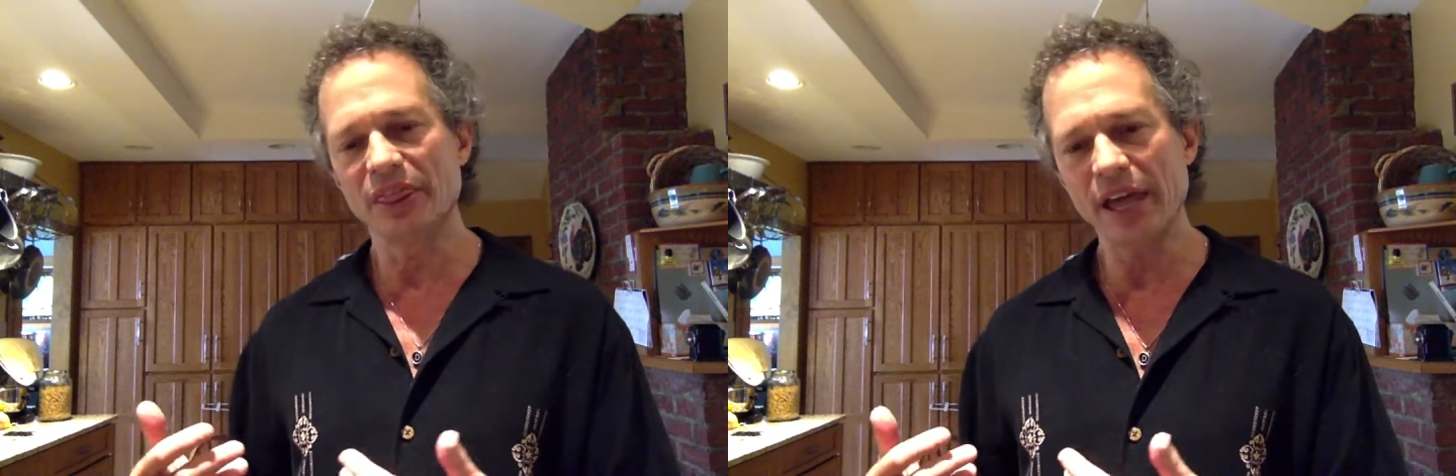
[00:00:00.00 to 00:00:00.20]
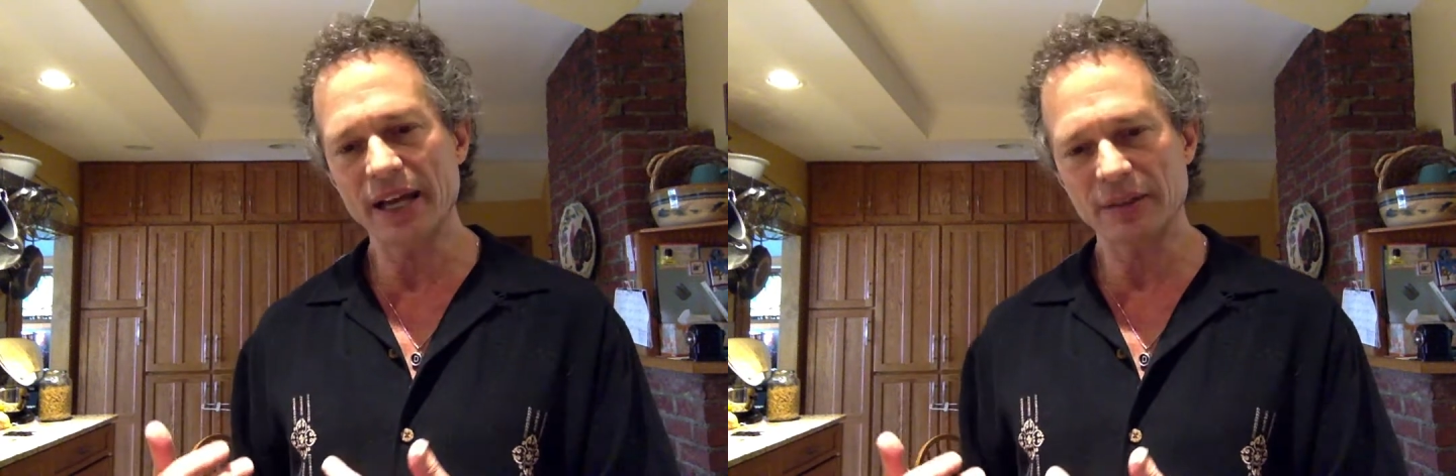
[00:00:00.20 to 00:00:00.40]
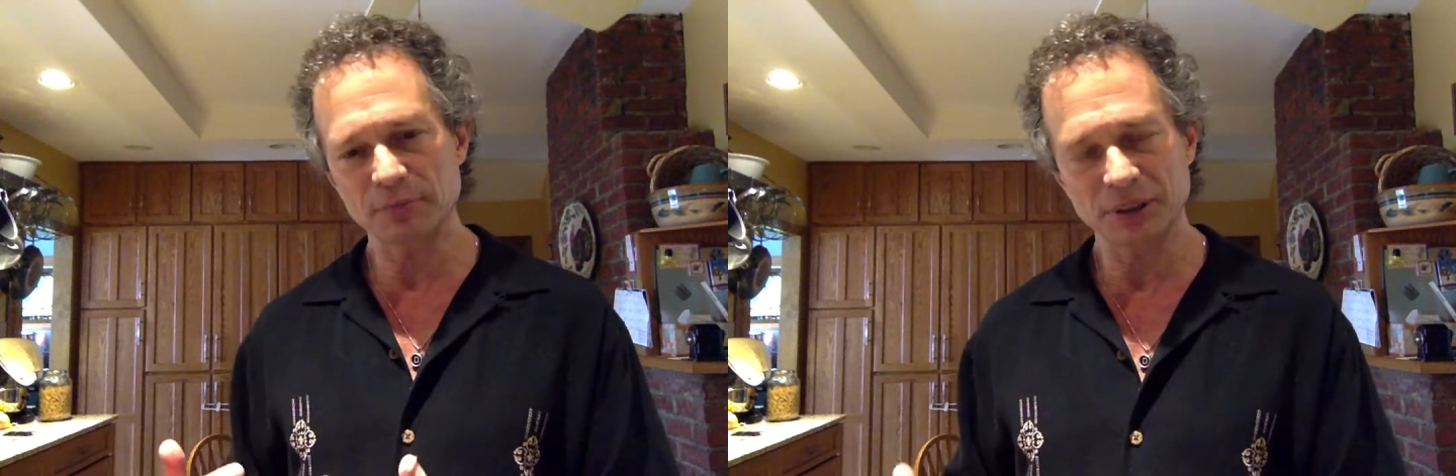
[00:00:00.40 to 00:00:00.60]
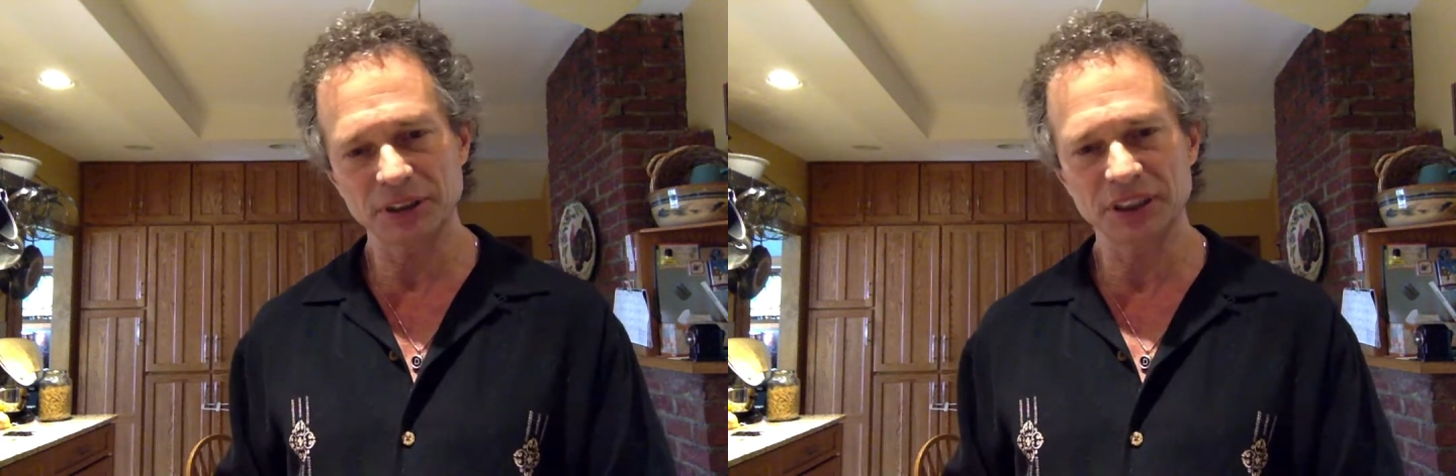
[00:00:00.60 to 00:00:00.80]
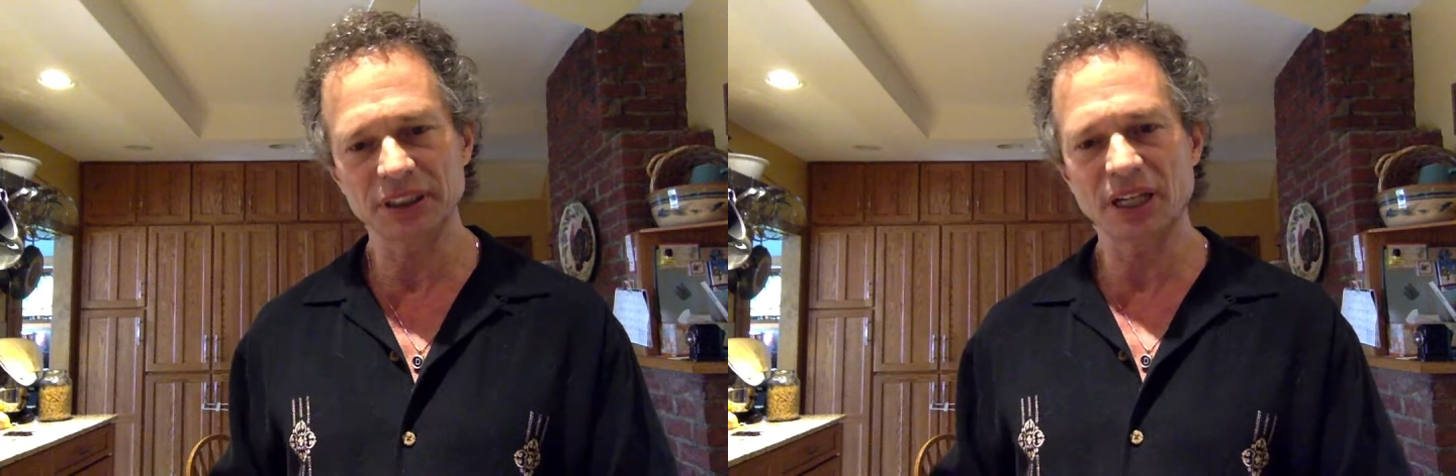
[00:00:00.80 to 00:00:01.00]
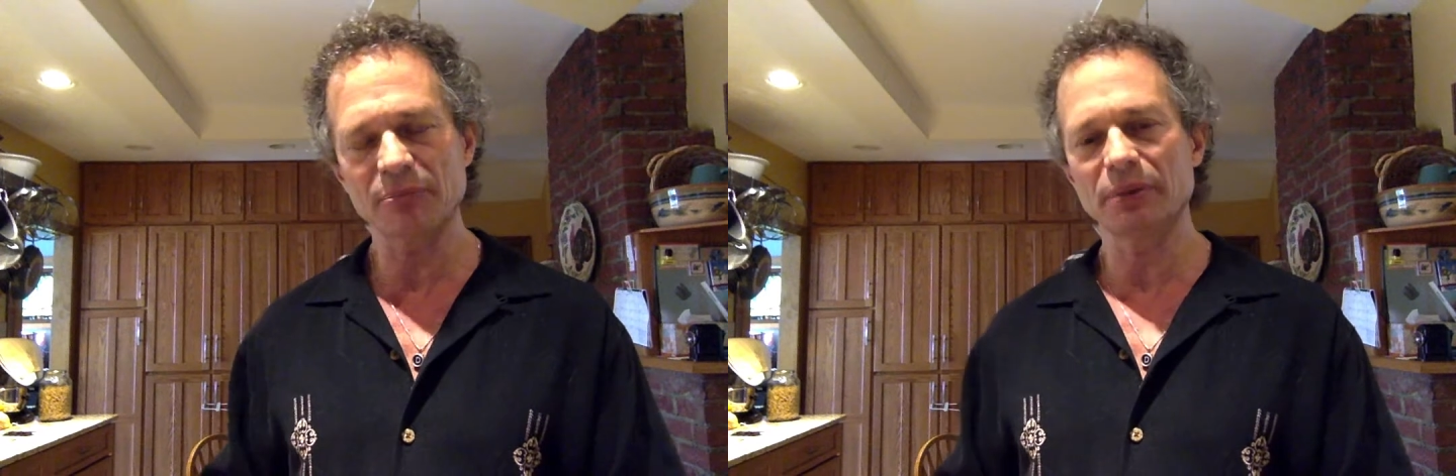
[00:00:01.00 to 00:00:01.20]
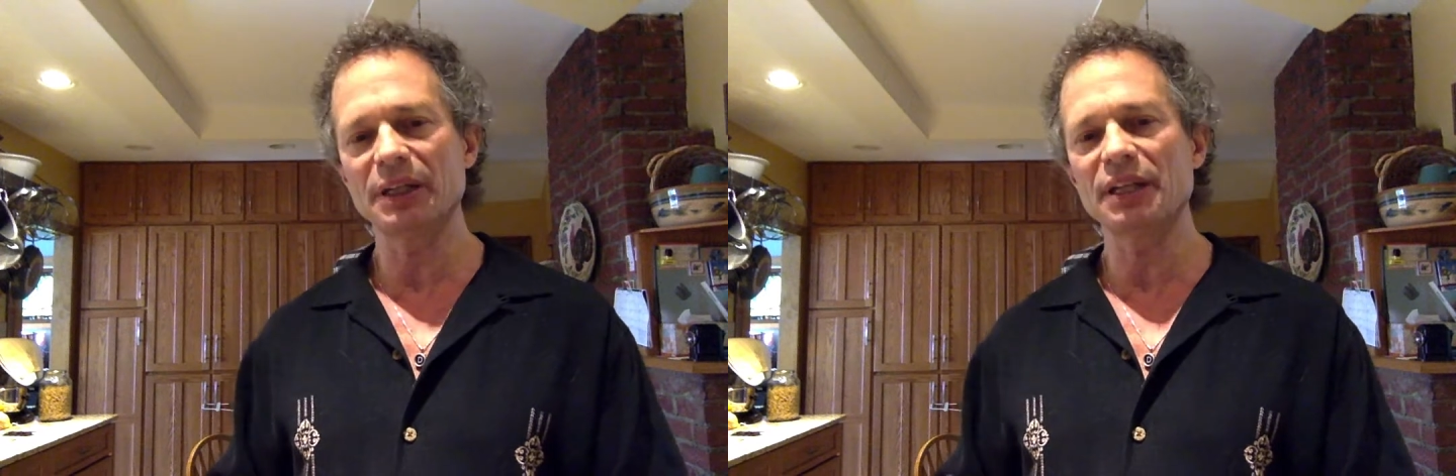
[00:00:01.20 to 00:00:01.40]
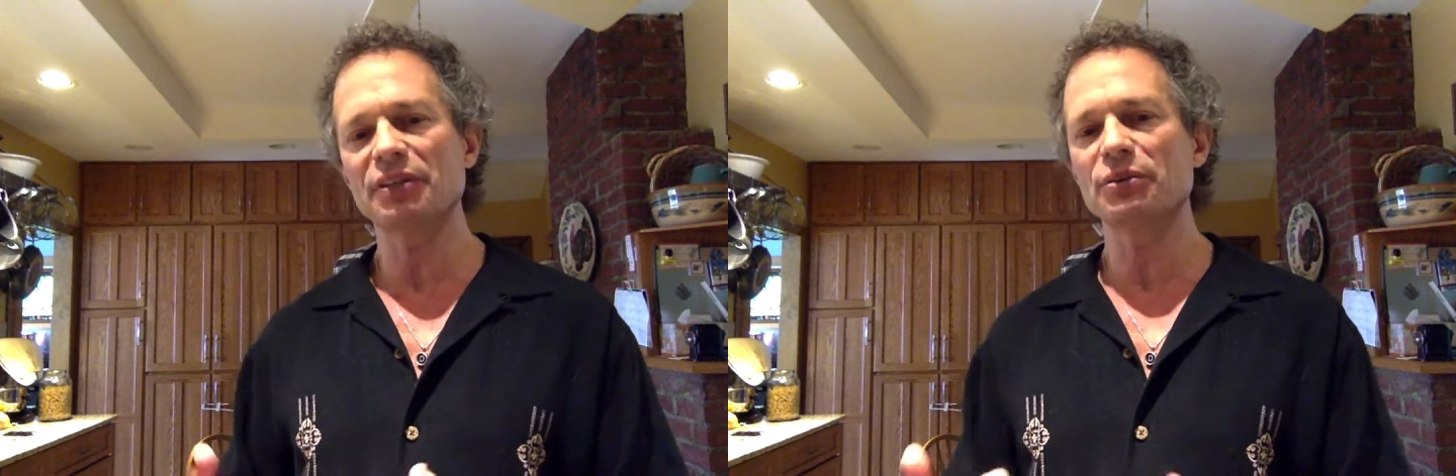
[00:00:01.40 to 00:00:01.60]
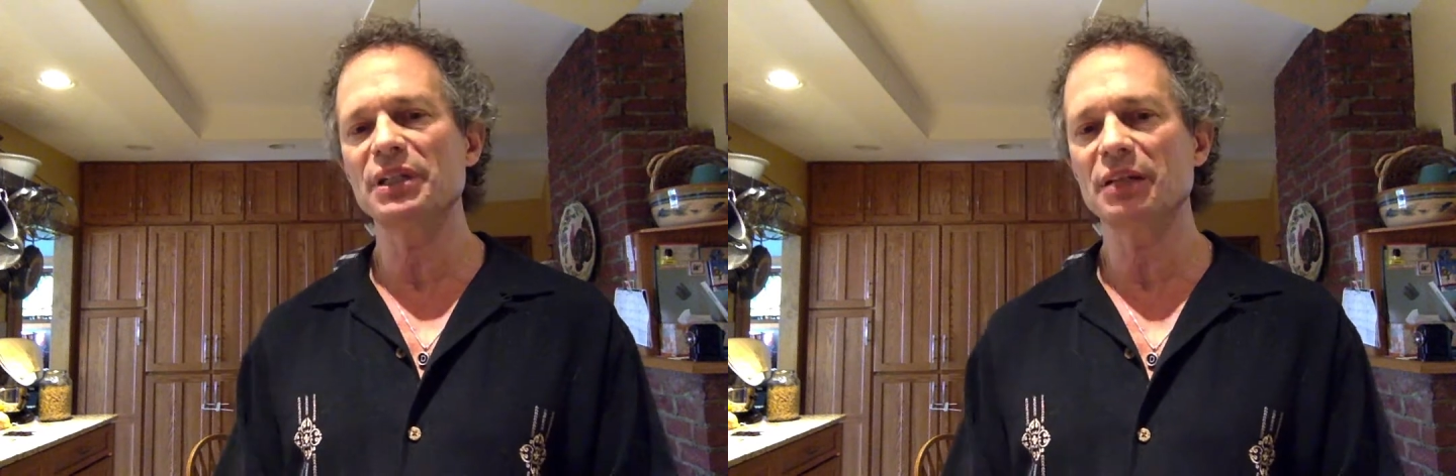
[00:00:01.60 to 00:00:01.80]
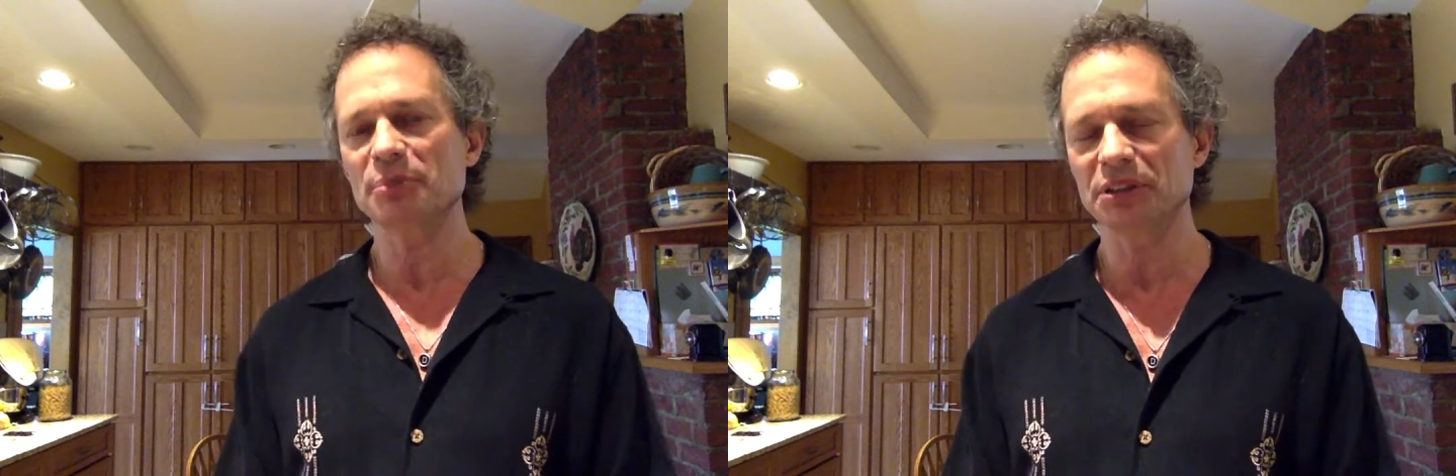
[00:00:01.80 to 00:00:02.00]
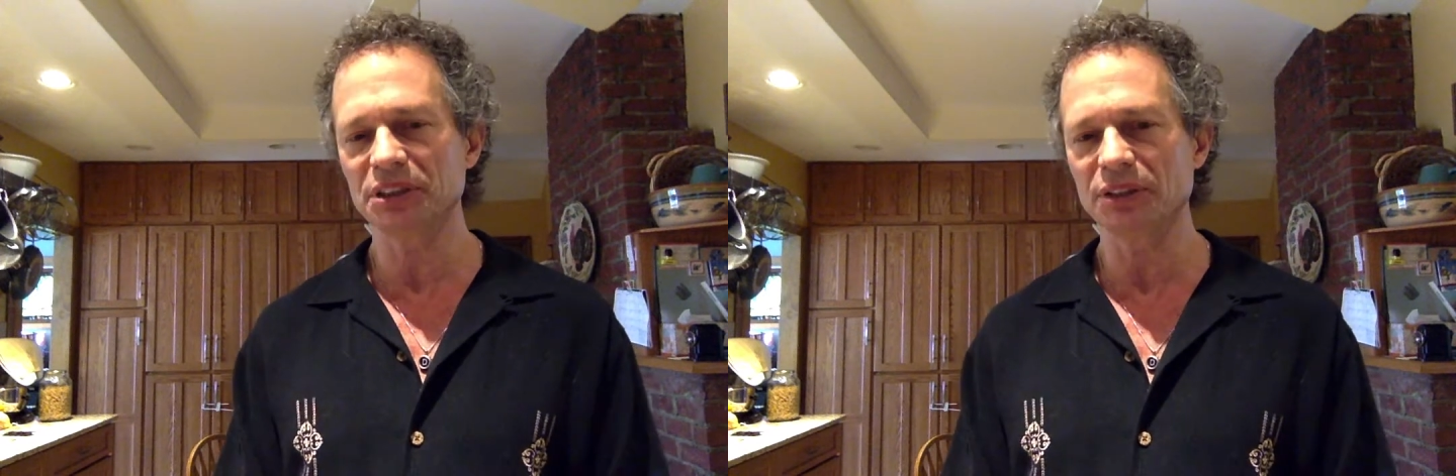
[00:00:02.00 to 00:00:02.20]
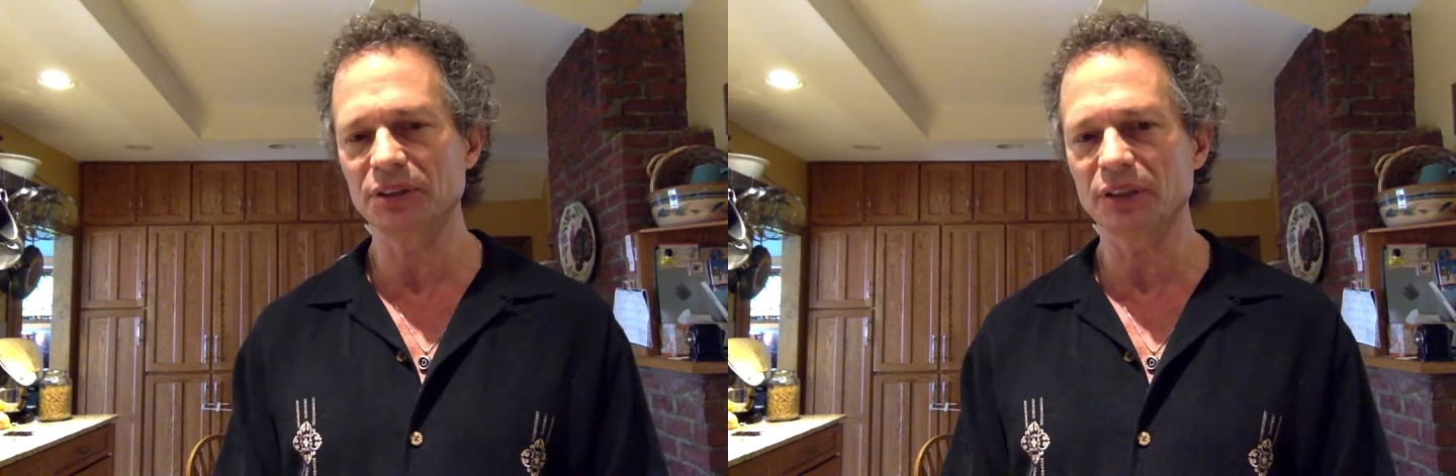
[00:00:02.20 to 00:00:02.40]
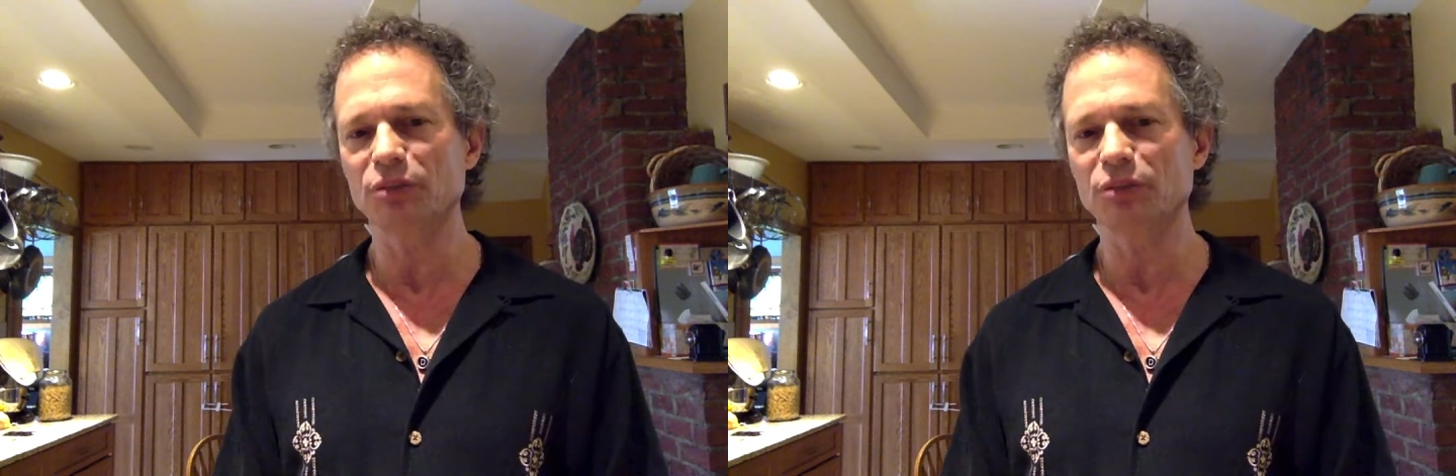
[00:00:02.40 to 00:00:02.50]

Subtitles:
that person operating through that persona